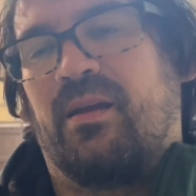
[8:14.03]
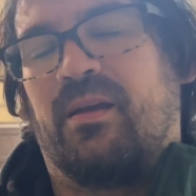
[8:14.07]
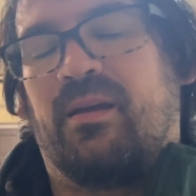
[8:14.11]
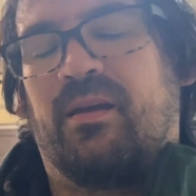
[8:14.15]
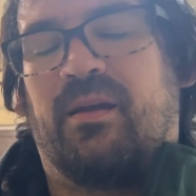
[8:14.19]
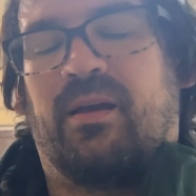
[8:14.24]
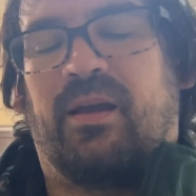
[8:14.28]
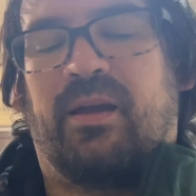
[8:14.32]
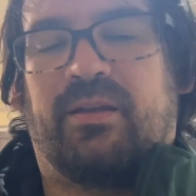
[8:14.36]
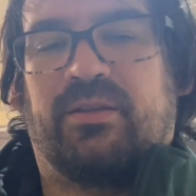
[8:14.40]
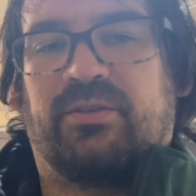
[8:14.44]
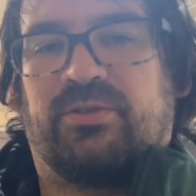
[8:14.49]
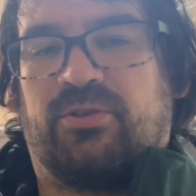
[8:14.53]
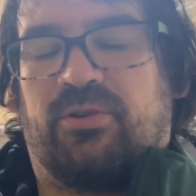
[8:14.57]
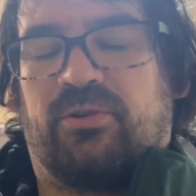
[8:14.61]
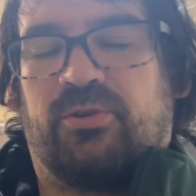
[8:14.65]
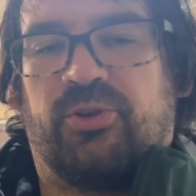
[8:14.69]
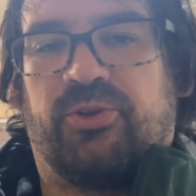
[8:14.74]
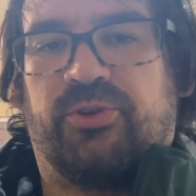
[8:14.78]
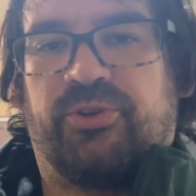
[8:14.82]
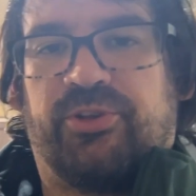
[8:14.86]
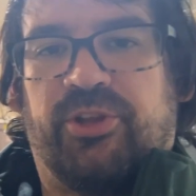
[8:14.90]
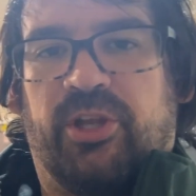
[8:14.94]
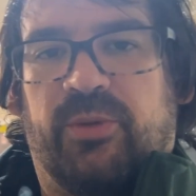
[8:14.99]
I can show a
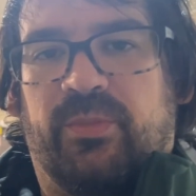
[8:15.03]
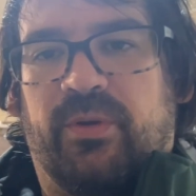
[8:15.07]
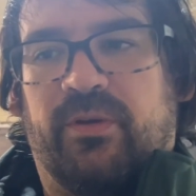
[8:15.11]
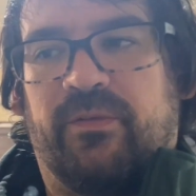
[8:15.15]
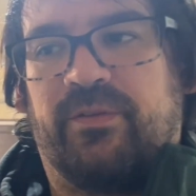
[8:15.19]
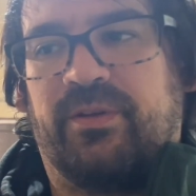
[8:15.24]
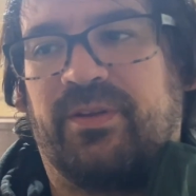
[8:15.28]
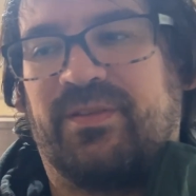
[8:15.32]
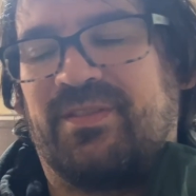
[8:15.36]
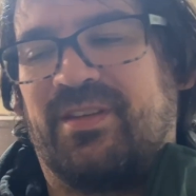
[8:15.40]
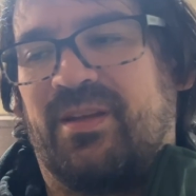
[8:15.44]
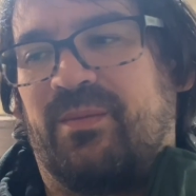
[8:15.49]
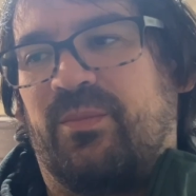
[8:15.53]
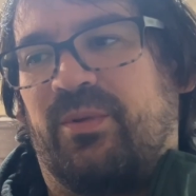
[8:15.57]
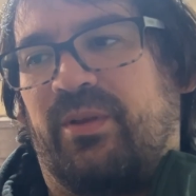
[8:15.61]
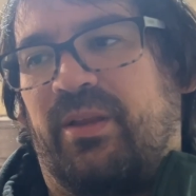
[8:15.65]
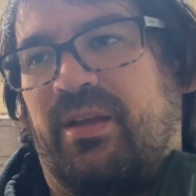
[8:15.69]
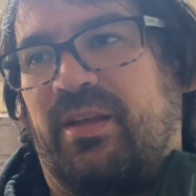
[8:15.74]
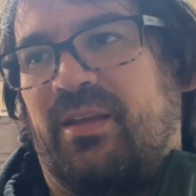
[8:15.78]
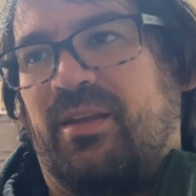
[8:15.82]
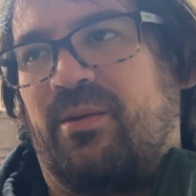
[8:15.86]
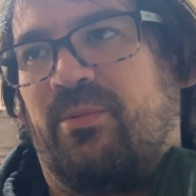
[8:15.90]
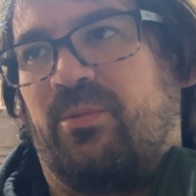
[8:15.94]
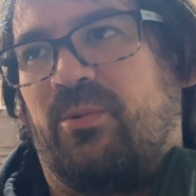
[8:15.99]
little clip of it. It seemed
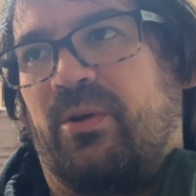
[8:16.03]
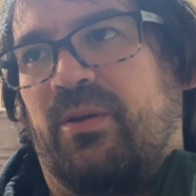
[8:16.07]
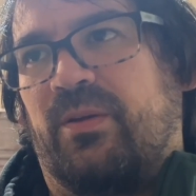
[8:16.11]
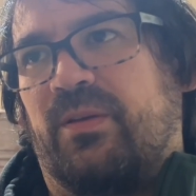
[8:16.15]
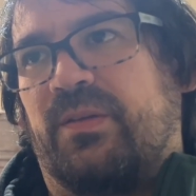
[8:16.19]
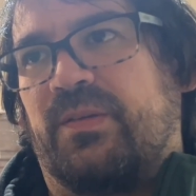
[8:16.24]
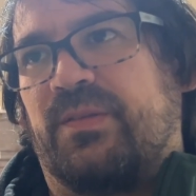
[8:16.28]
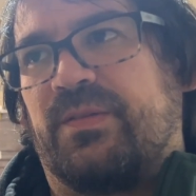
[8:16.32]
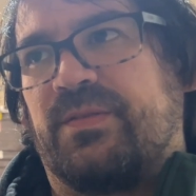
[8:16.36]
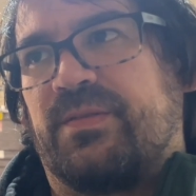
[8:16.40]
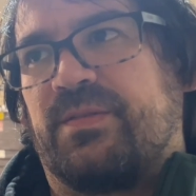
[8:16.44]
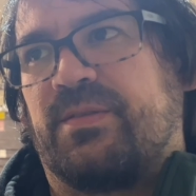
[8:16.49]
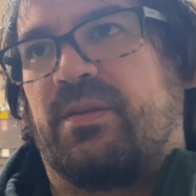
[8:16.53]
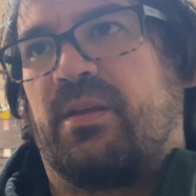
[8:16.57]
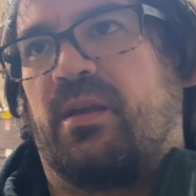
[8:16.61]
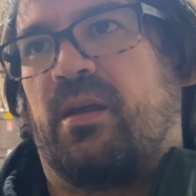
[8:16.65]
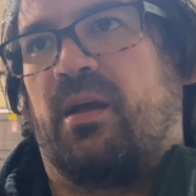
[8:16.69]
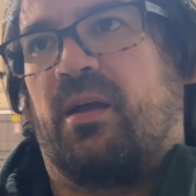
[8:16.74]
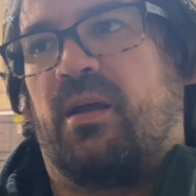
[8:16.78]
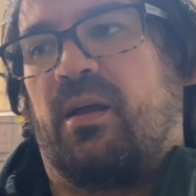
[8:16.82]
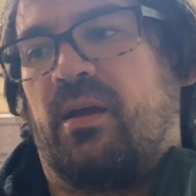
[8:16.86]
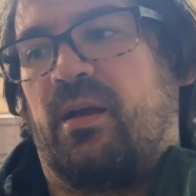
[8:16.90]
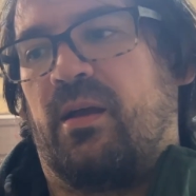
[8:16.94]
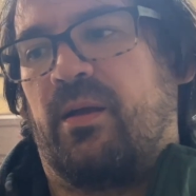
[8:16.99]
like it was
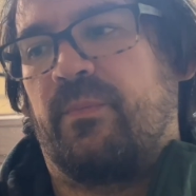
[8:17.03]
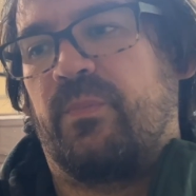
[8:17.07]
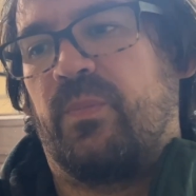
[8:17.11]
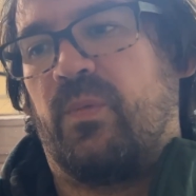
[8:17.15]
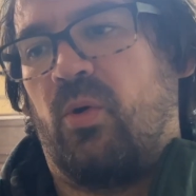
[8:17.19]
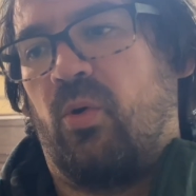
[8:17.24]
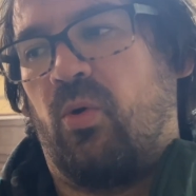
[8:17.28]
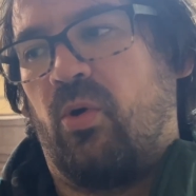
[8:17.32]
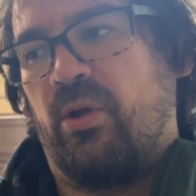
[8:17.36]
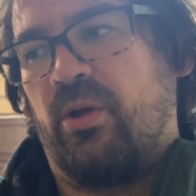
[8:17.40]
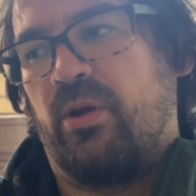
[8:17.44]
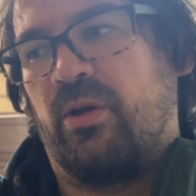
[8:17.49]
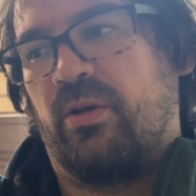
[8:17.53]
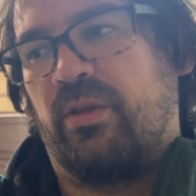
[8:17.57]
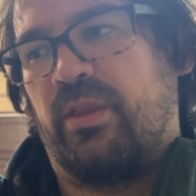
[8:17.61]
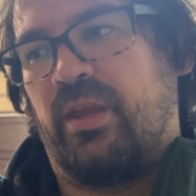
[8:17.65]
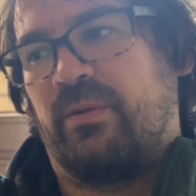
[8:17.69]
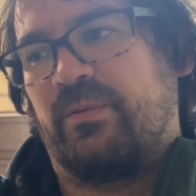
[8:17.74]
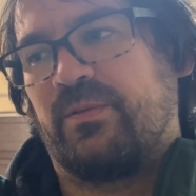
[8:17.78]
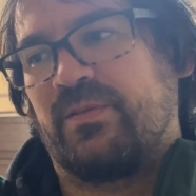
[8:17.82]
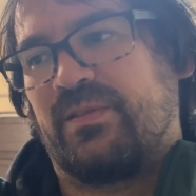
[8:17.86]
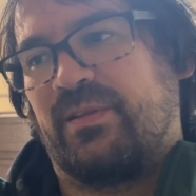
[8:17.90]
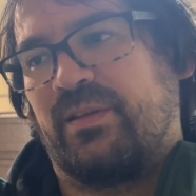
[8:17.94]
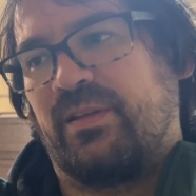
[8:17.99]
oil that
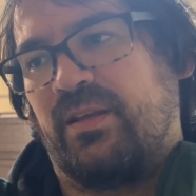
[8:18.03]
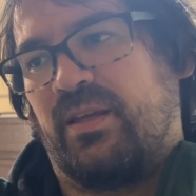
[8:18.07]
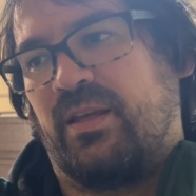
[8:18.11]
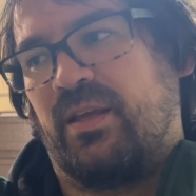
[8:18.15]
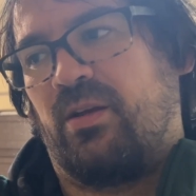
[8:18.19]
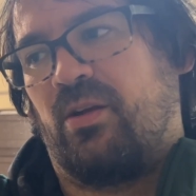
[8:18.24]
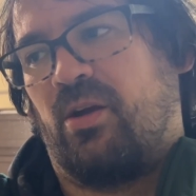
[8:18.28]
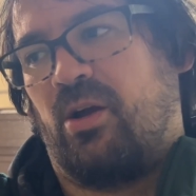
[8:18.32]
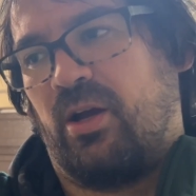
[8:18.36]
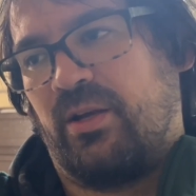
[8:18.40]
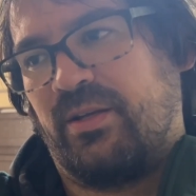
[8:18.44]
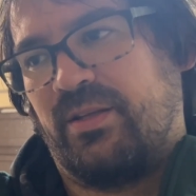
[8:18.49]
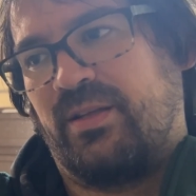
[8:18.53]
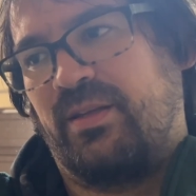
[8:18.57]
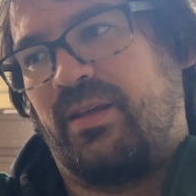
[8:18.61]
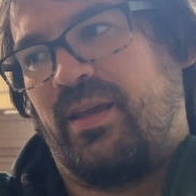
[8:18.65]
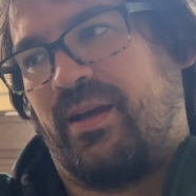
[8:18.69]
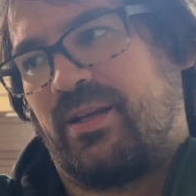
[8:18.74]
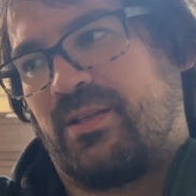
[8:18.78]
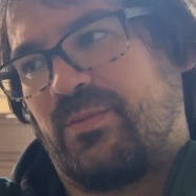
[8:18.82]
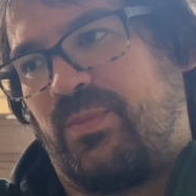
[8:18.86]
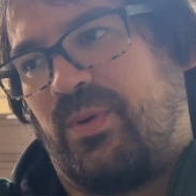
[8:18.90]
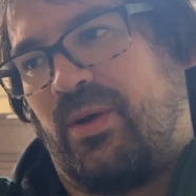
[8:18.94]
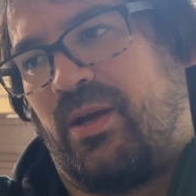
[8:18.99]
was leaking onto the
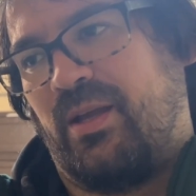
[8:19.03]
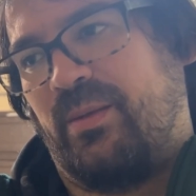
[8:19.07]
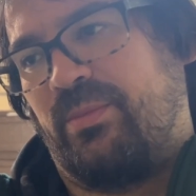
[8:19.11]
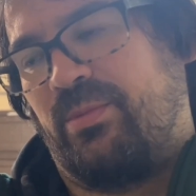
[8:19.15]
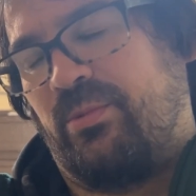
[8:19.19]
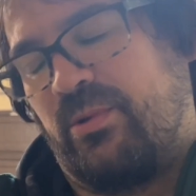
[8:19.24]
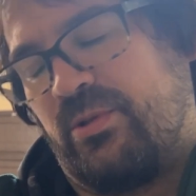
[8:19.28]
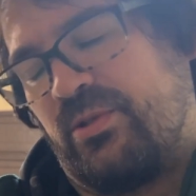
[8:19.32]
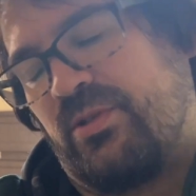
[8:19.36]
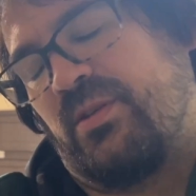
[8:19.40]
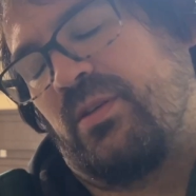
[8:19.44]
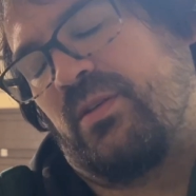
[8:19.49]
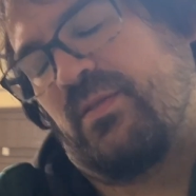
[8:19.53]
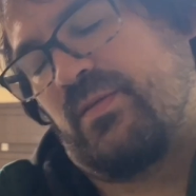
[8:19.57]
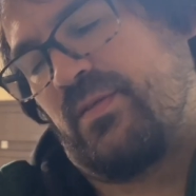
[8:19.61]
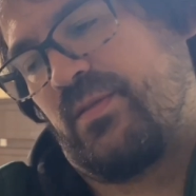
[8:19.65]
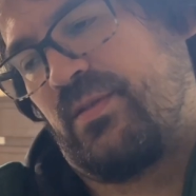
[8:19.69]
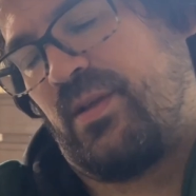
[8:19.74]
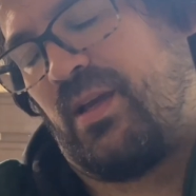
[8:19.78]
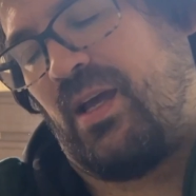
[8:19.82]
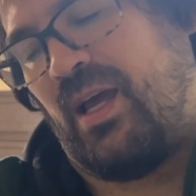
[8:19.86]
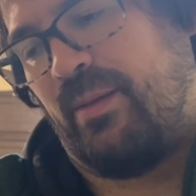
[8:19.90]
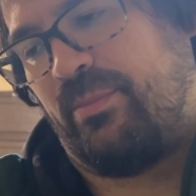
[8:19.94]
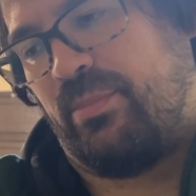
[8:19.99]
X pipe, which has
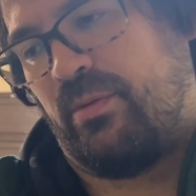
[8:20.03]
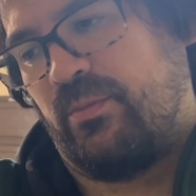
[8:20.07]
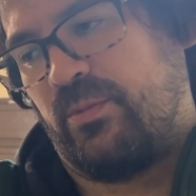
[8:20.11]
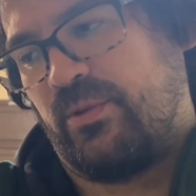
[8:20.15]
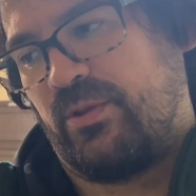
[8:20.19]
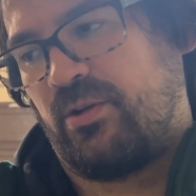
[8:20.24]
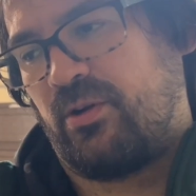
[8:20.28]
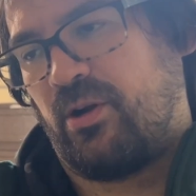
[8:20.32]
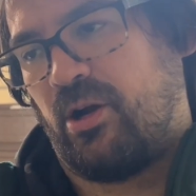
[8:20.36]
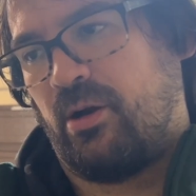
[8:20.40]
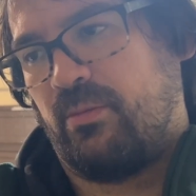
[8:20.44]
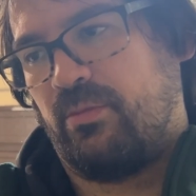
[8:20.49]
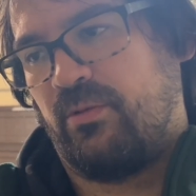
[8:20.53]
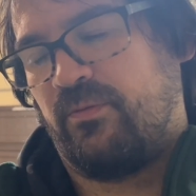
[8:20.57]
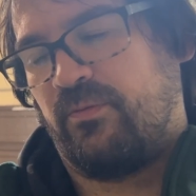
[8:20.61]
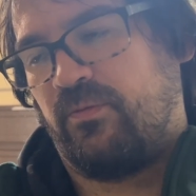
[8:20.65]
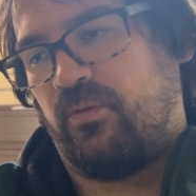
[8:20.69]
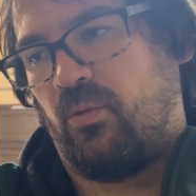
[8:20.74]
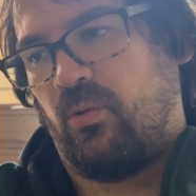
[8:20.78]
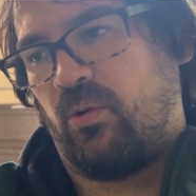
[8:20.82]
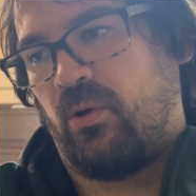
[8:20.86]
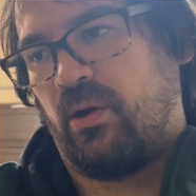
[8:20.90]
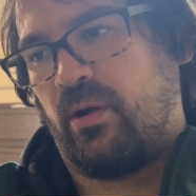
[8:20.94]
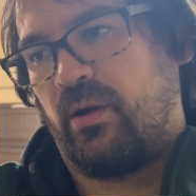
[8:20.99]
happened with the car
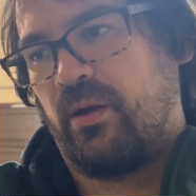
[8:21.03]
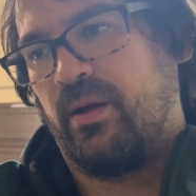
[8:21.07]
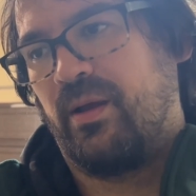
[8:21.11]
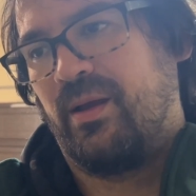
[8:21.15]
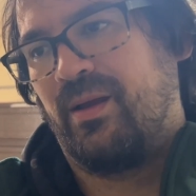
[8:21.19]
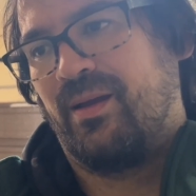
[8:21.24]
before.